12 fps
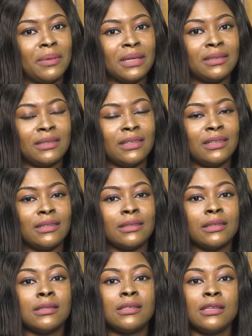Abasi,
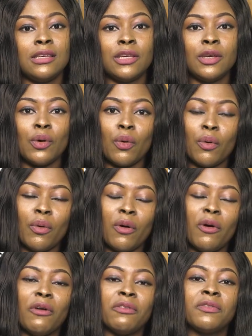the
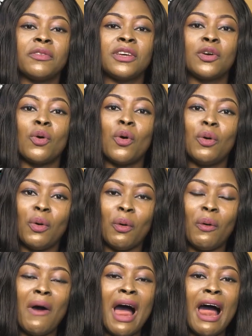CEO of
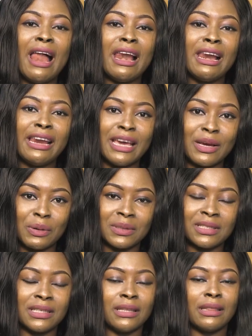Kolo
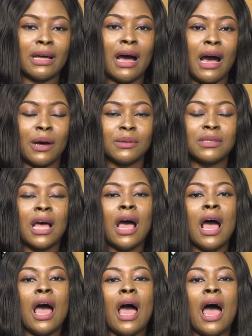Lagos, in the house.
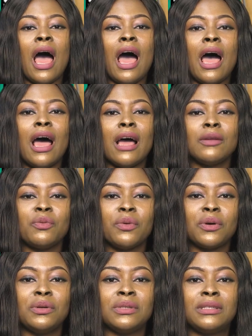And
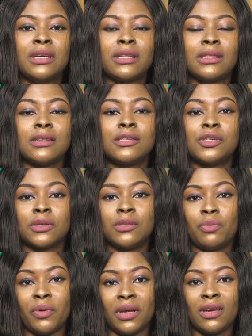we're going to take this
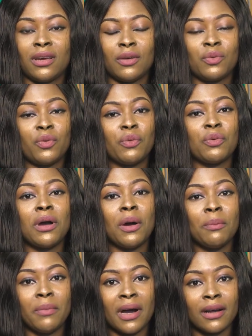short break. And when we
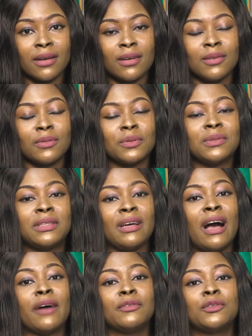come back, we'll
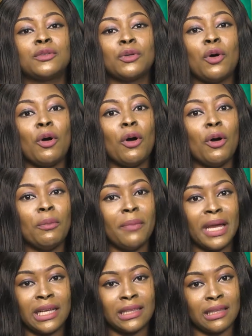still have so
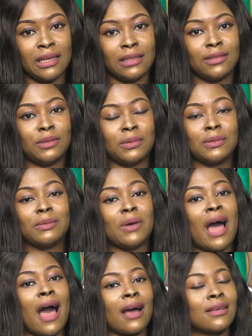many things to
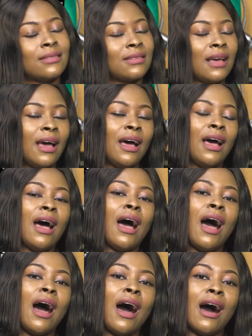ask
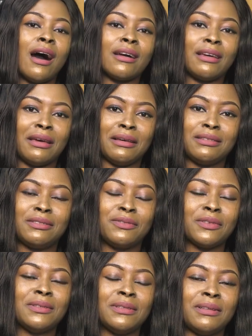our guest
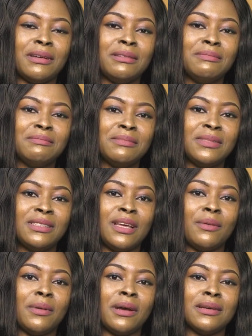for today.
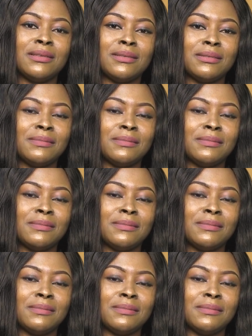Stay with us.